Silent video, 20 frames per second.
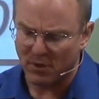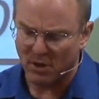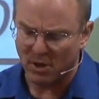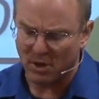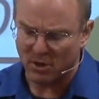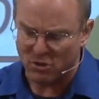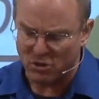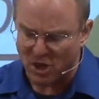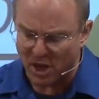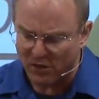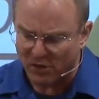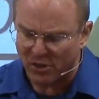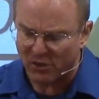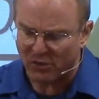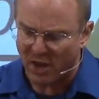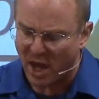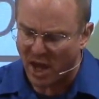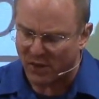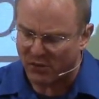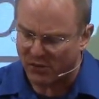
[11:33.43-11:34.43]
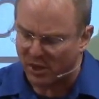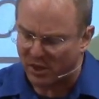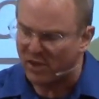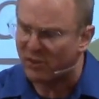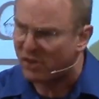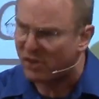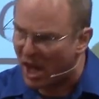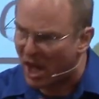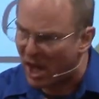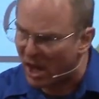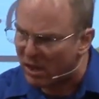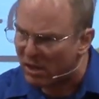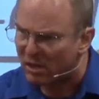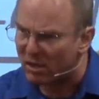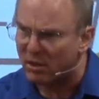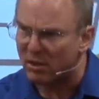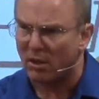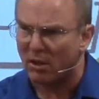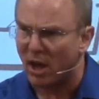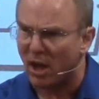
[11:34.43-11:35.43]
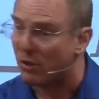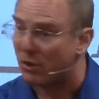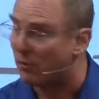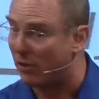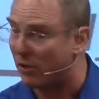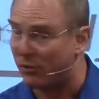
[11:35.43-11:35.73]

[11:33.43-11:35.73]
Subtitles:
Jesus, as he said, and the